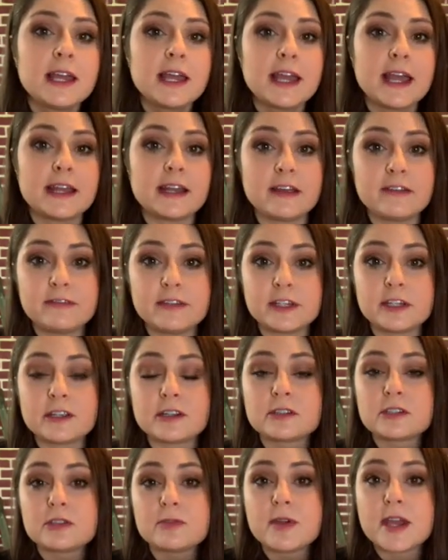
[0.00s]
And I
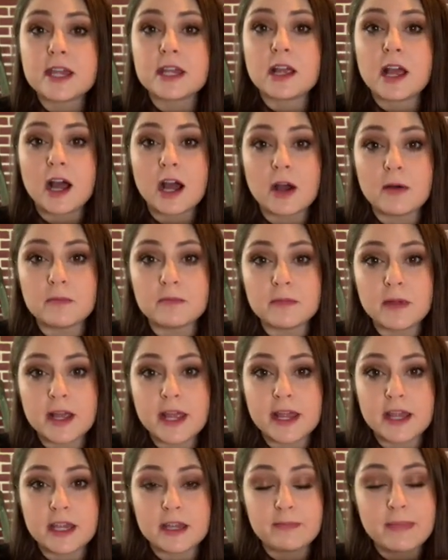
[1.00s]
figured doing
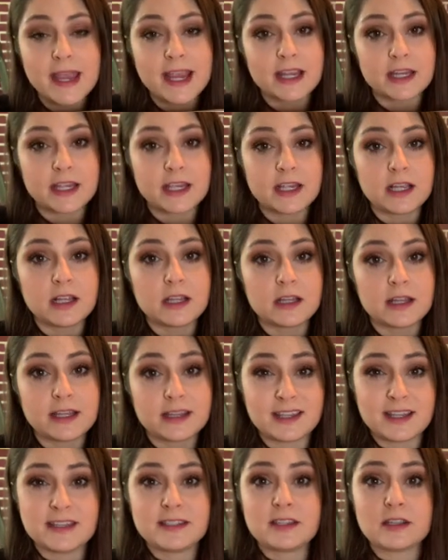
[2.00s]
a painting
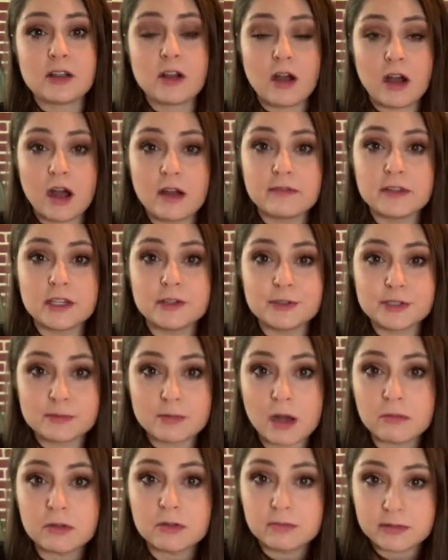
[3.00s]
like this in coffee was
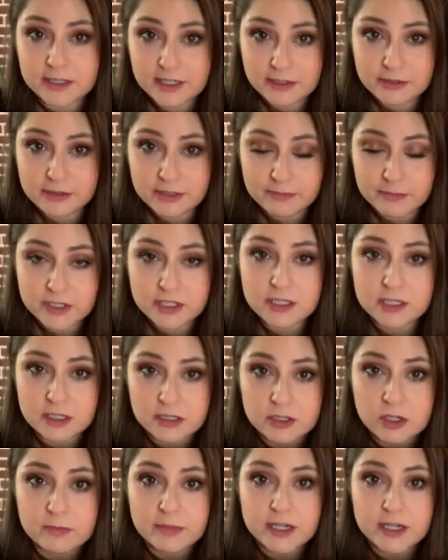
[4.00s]
probably a good material,